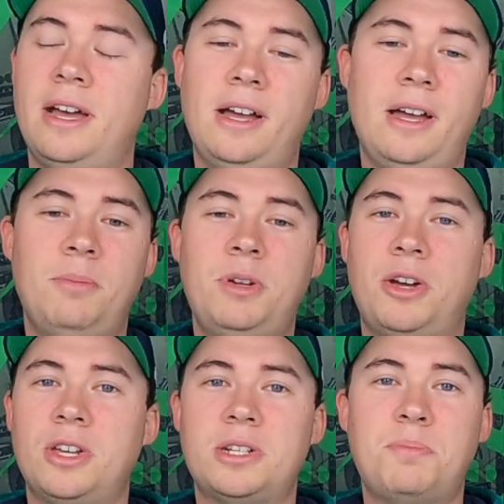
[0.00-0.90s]
Um, no,
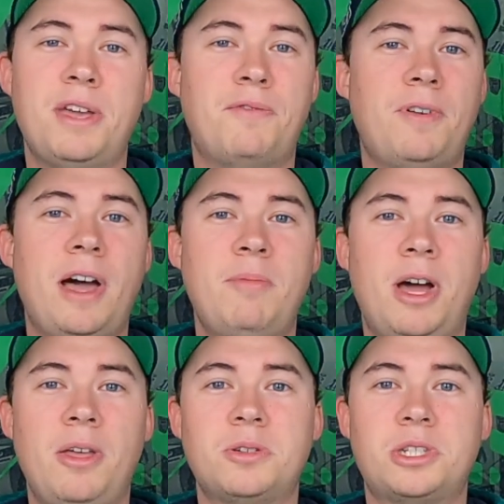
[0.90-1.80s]
you had to pay five
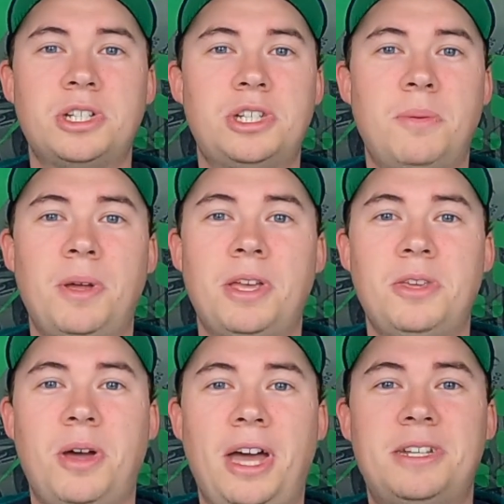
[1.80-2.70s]
dollars to ship it.
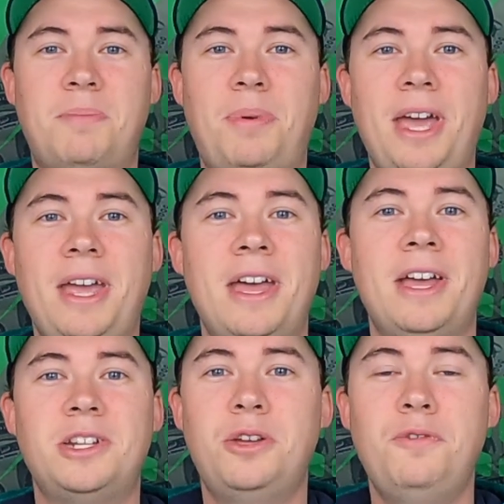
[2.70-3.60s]
You had to pay
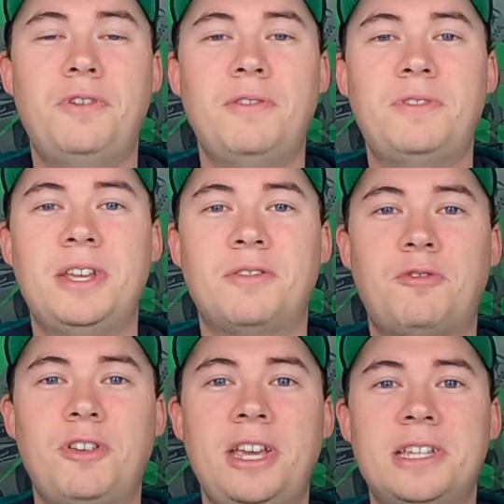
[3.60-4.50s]
two fifty in
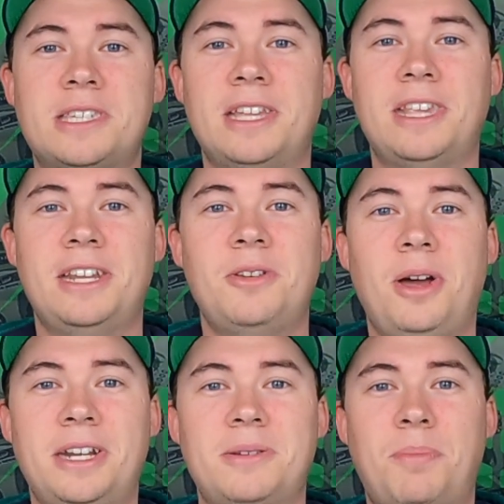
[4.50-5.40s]
fees, and then you
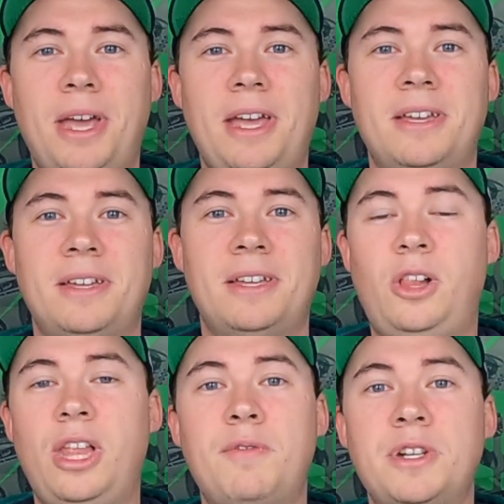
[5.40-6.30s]
had to pay
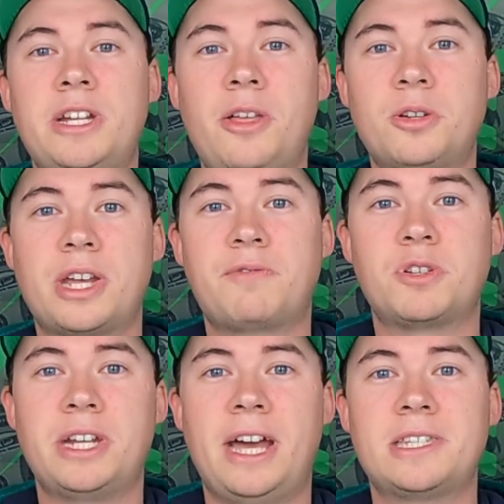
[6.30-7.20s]
eleven dollars
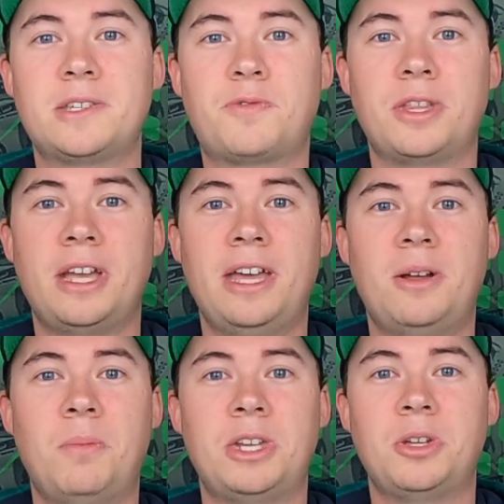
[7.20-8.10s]
after taxes for the
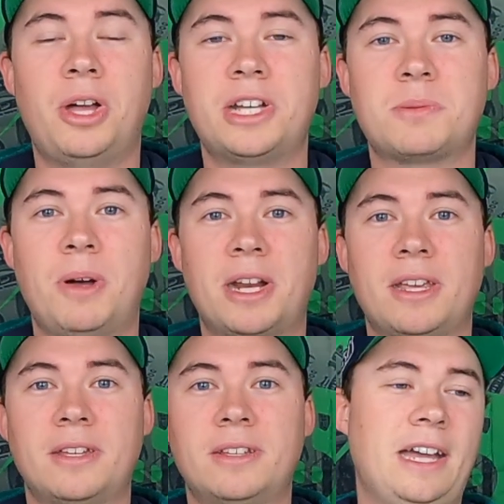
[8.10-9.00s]
item, and you lost
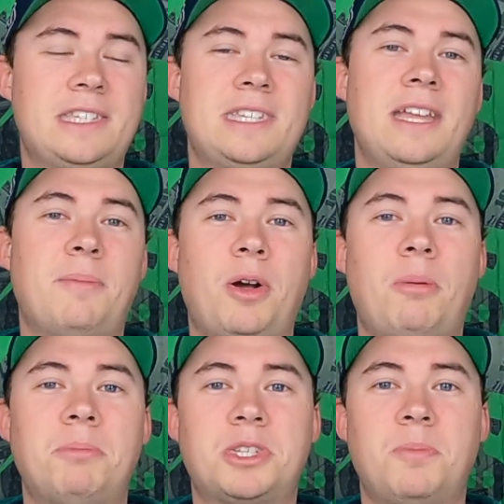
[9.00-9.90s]
money. I see that
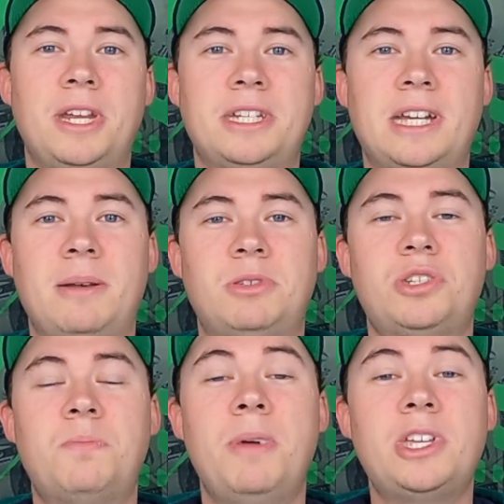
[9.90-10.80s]
problem so many times.
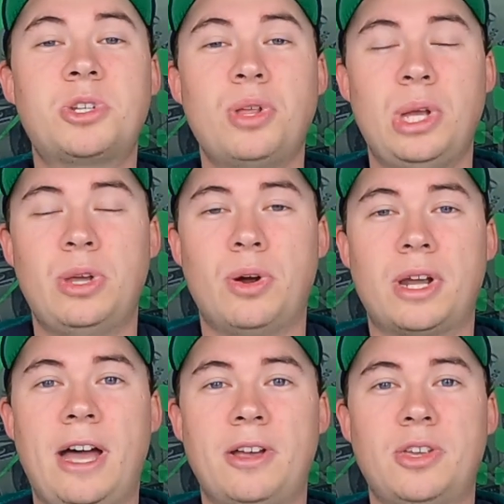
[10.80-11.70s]
Just make sure that you are
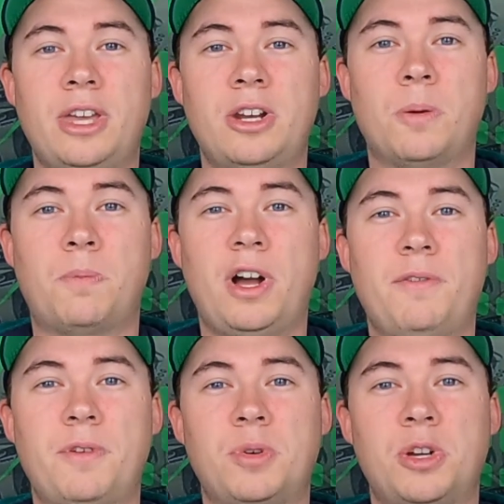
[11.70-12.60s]
calculating your
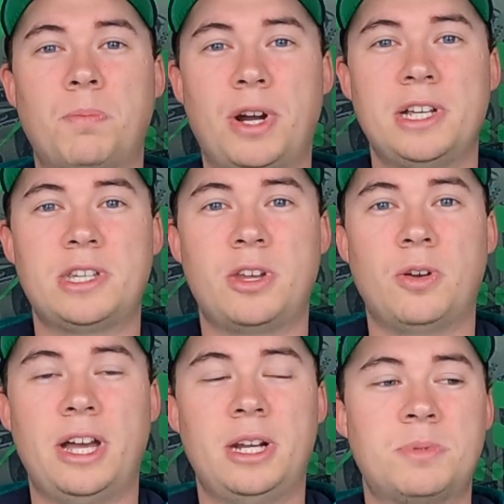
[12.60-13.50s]
profit when you're pricing
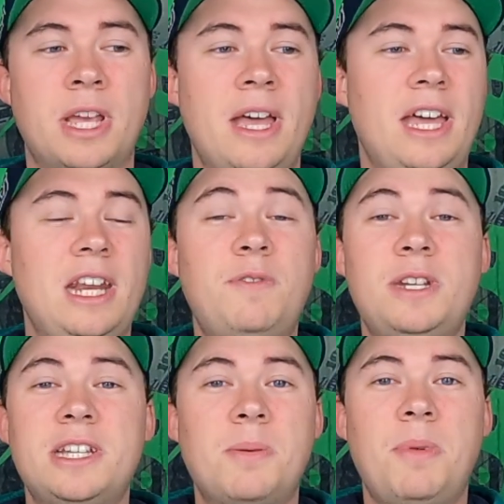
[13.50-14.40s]
your items. And if
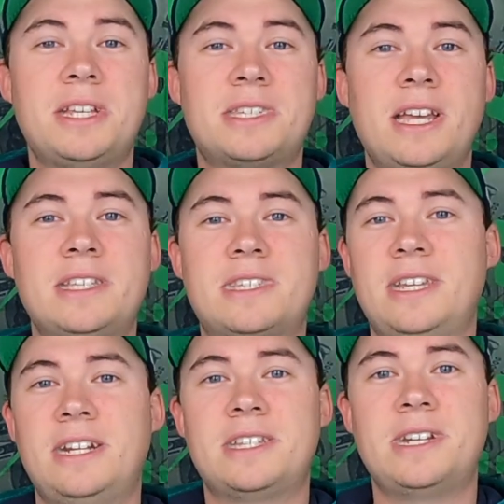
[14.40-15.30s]
it doesn't make sense,
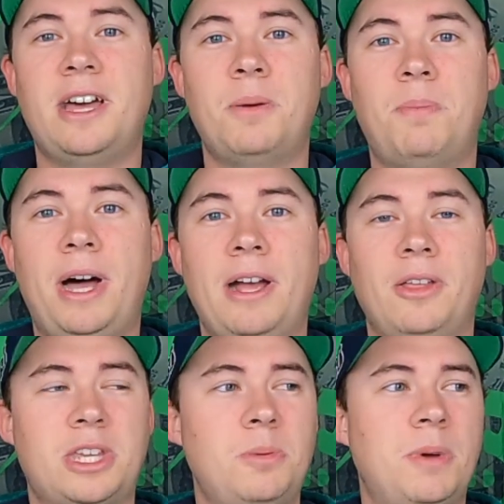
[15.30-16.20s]
then it's not a buy.
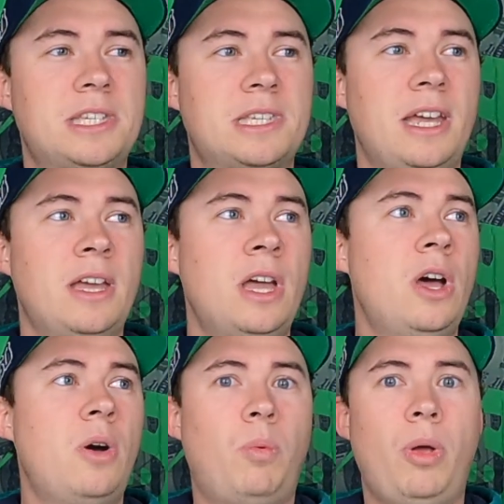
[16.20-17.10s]
Like you may say,
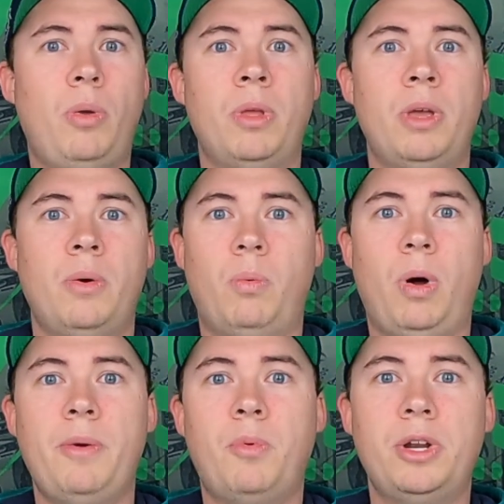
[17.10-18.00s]
well,
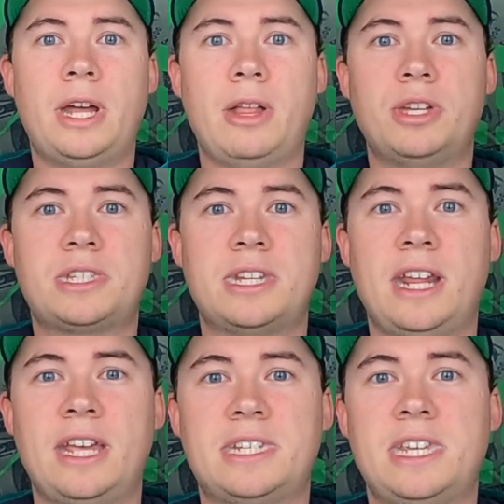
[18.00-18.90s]
why wouldn't I list it at
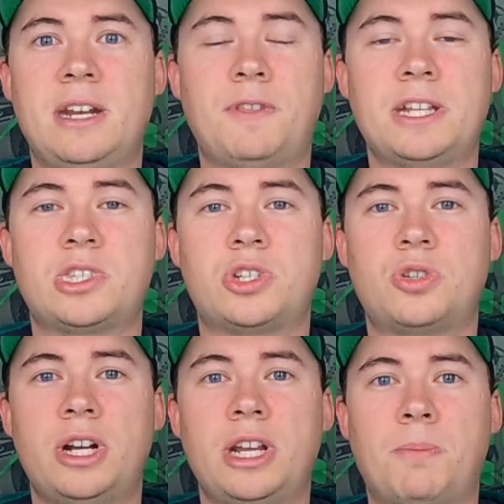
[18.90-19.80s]
18 if that's the
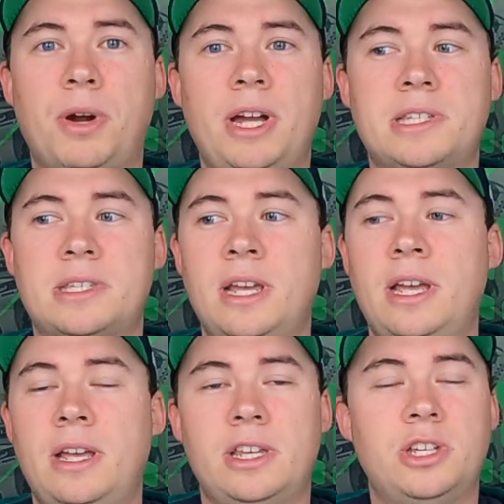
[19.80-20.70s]
trending price?
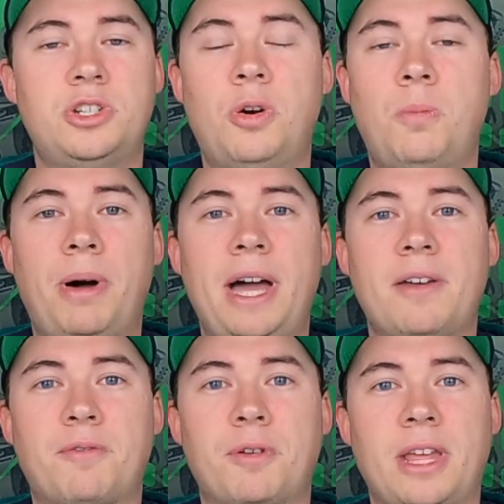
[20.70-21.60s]
You don't buy
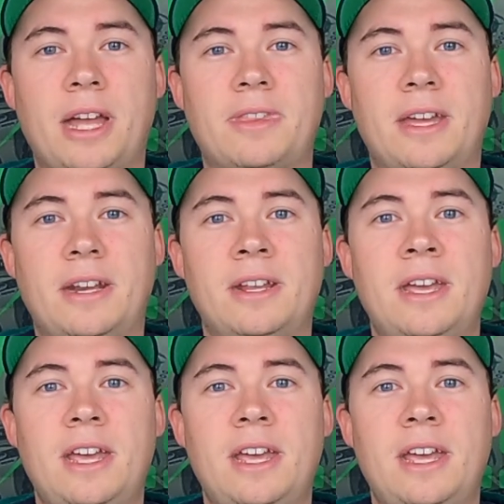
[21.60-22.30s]
it for that then.